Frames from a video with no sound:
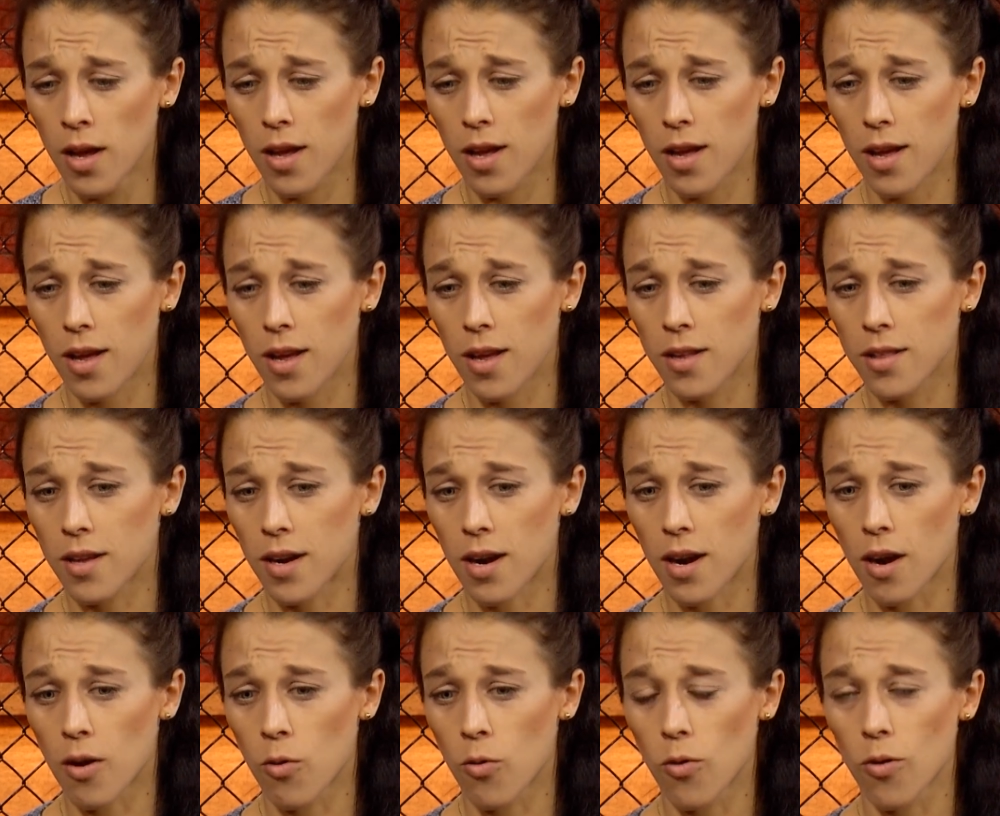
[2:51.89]
They
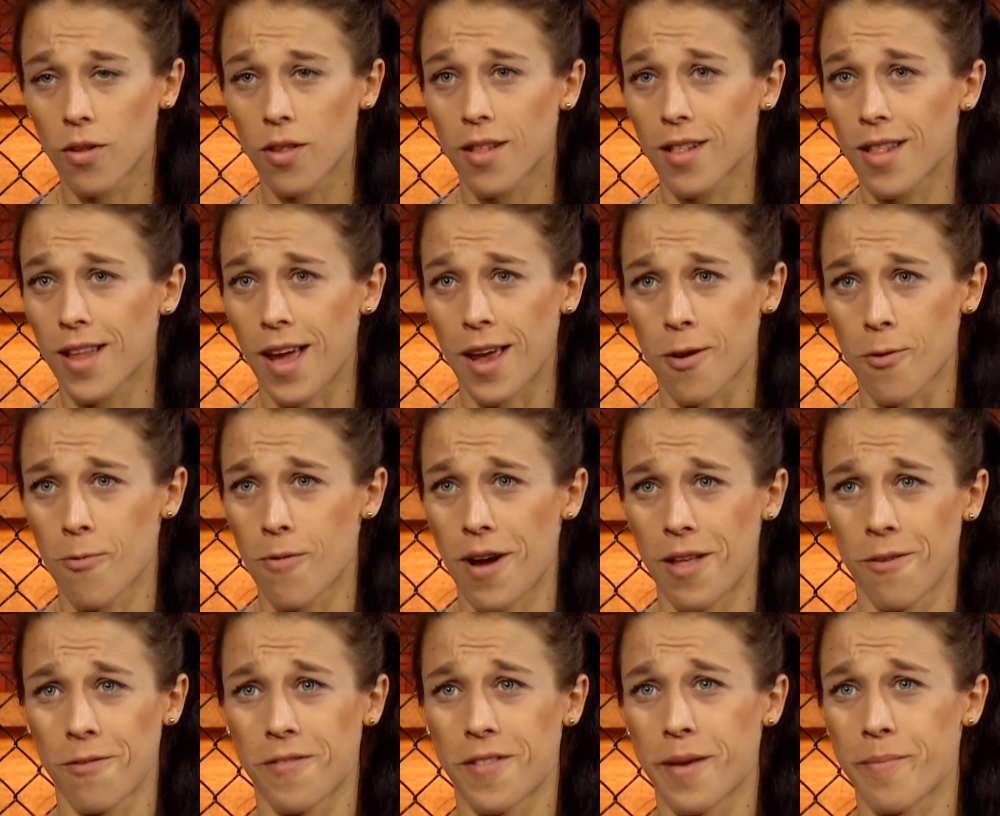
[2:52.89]
are like
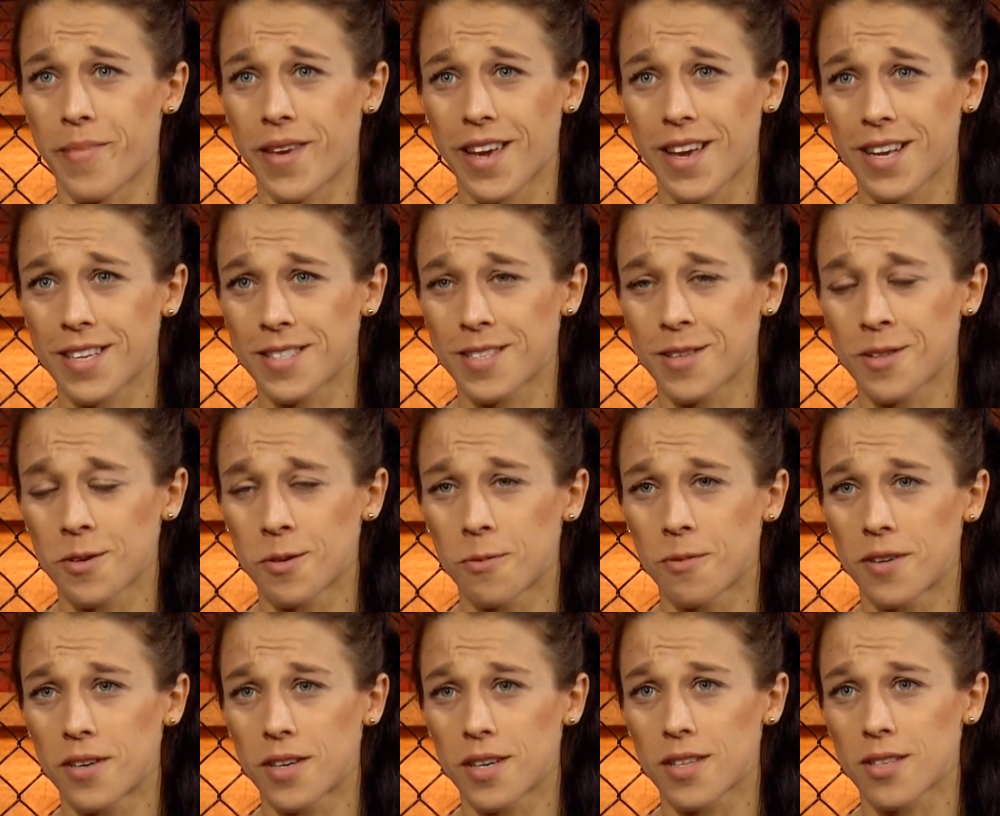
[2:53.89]
one of the biggest in the
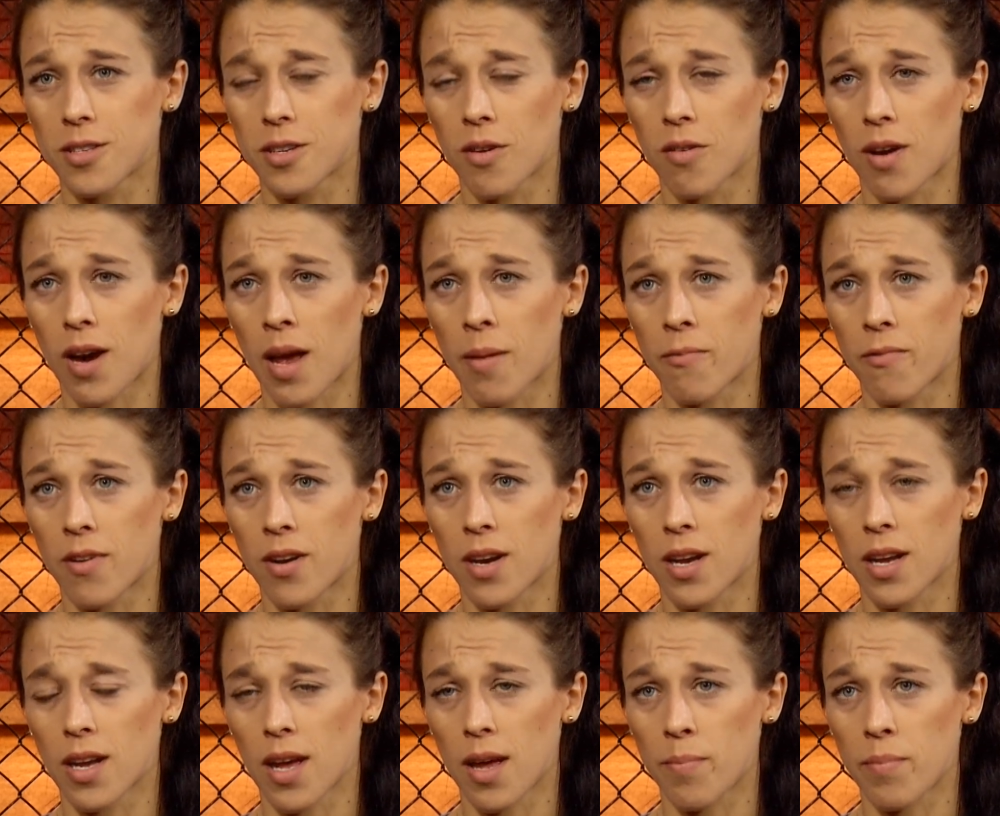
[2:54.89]
world. So I'm
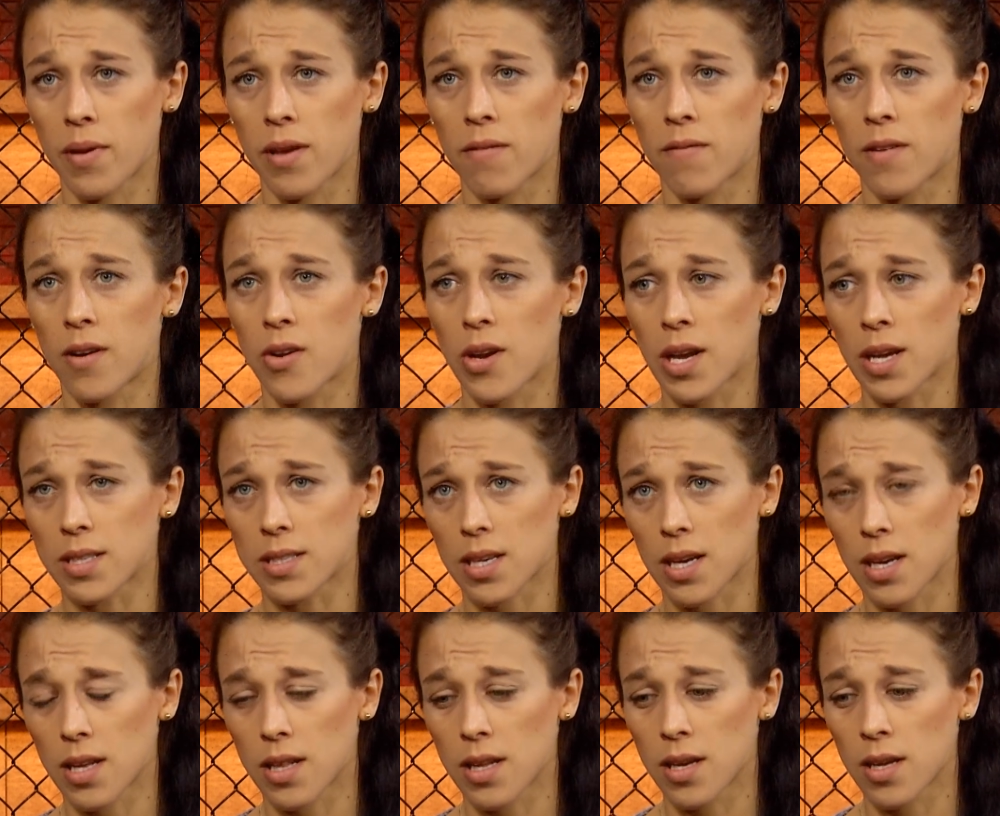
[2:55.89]
very happy, very
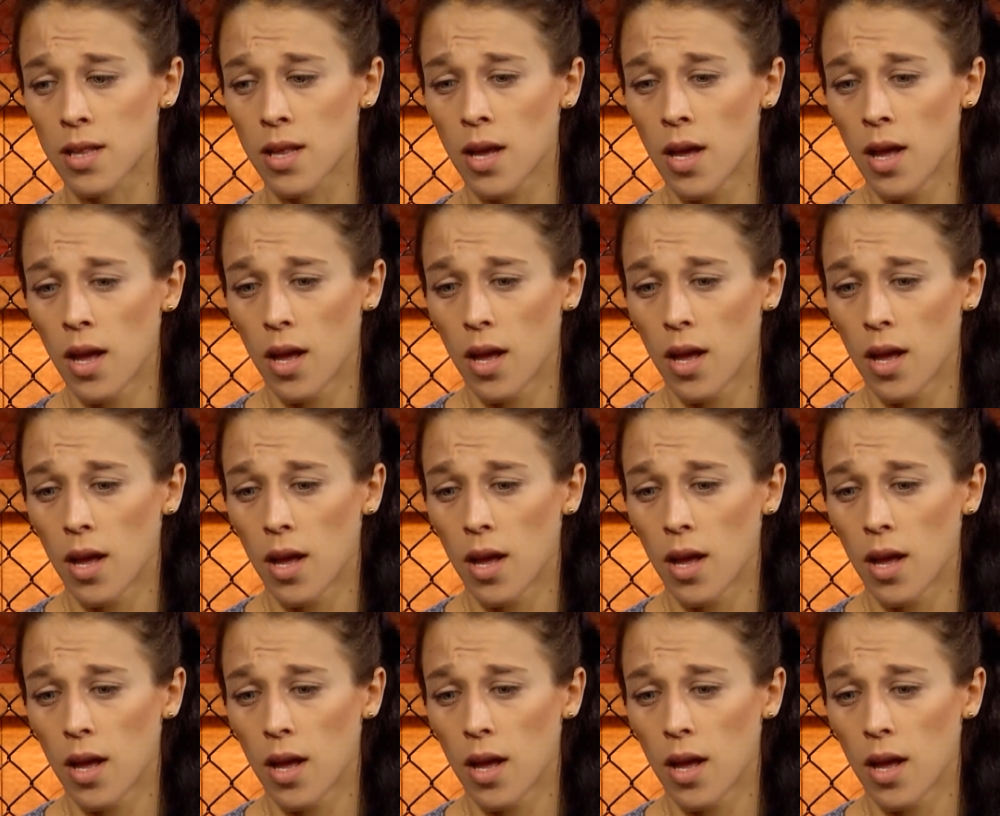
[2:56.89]
excited.